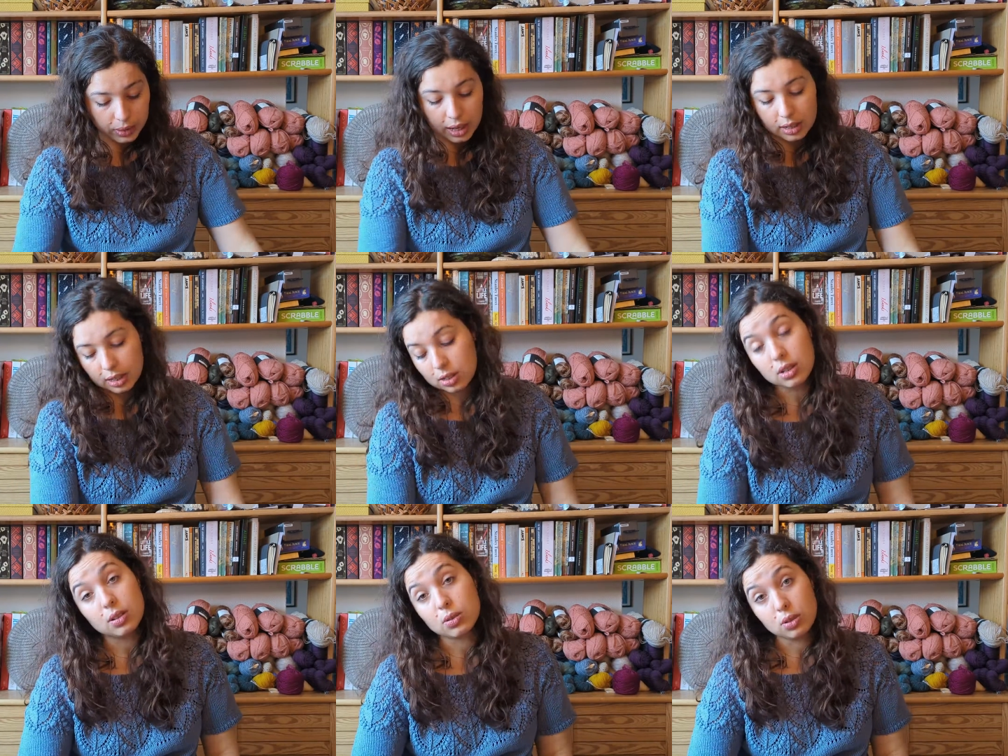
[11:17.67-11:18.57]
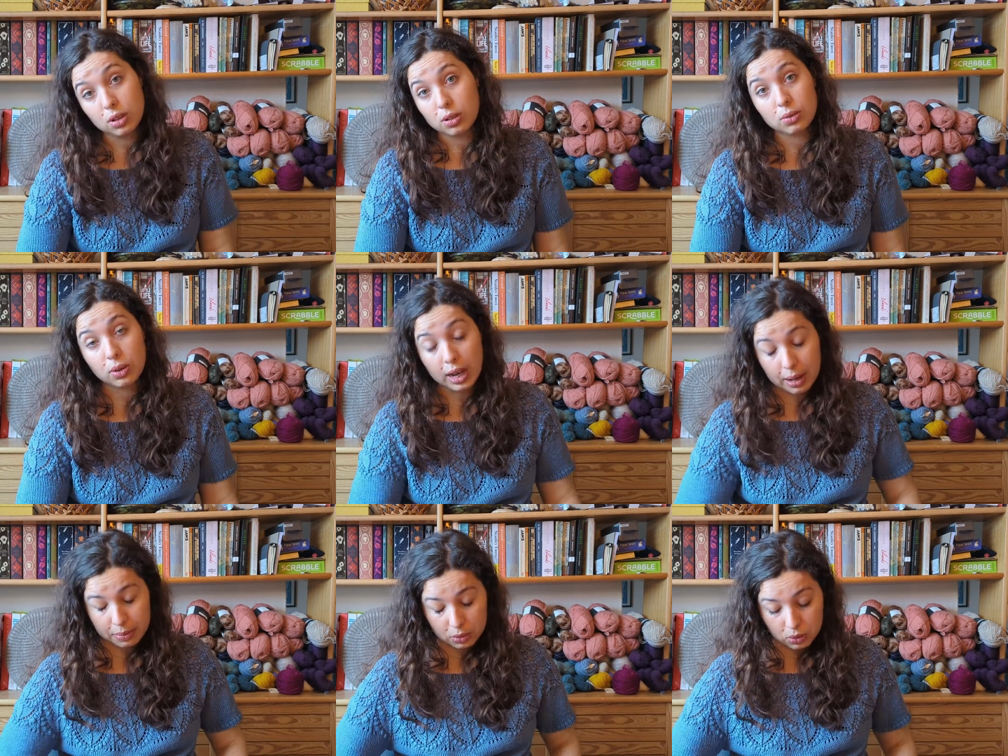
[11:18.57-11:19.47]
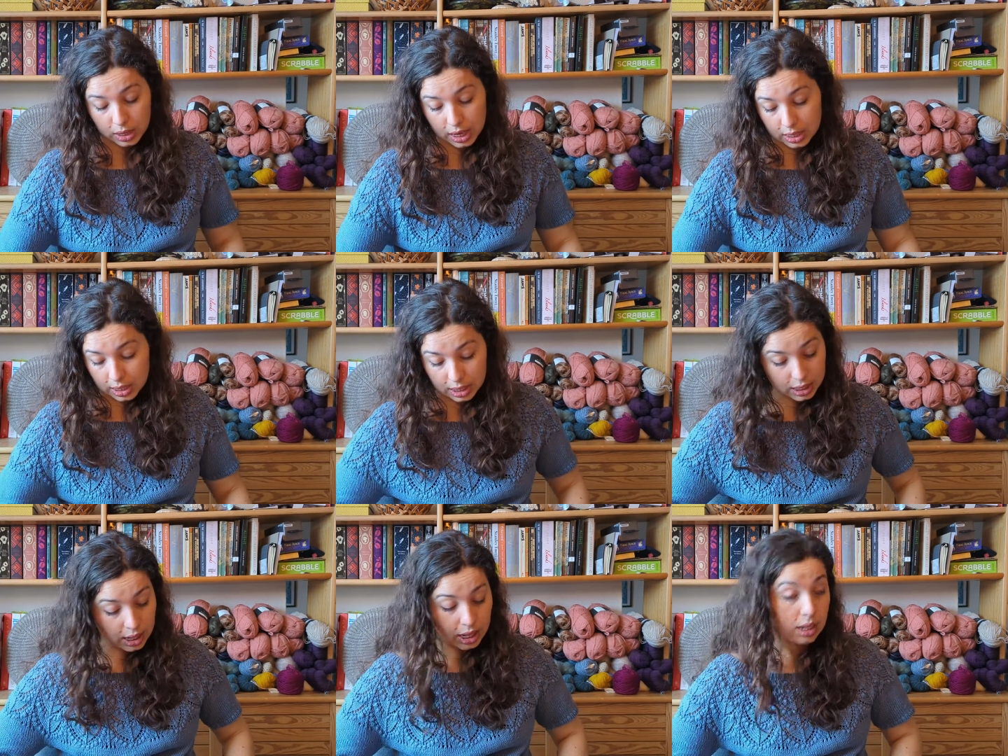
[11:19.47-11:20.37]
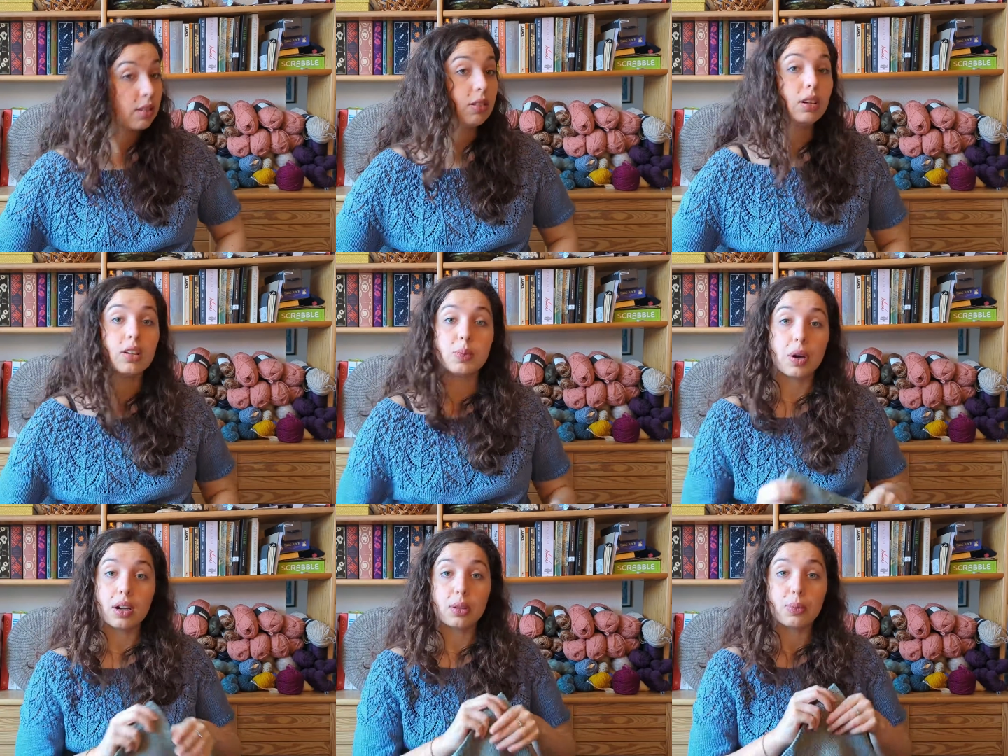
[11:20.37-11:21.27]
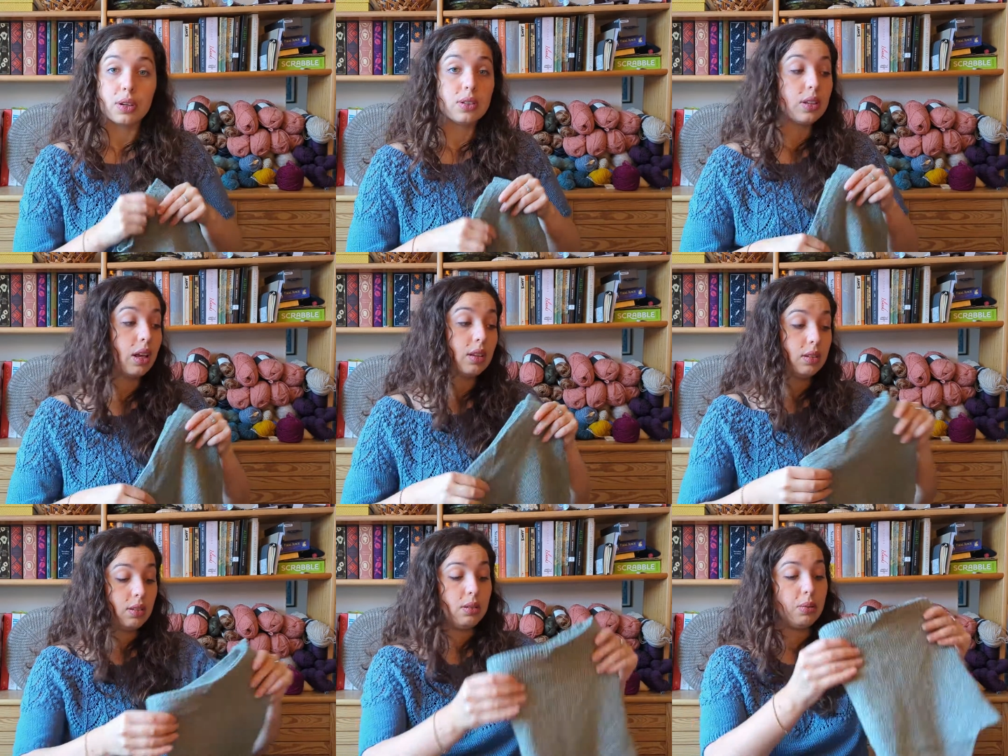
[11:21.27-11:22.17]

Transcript: that is just, you know, what happens with testing, and, you know, it's part of the process.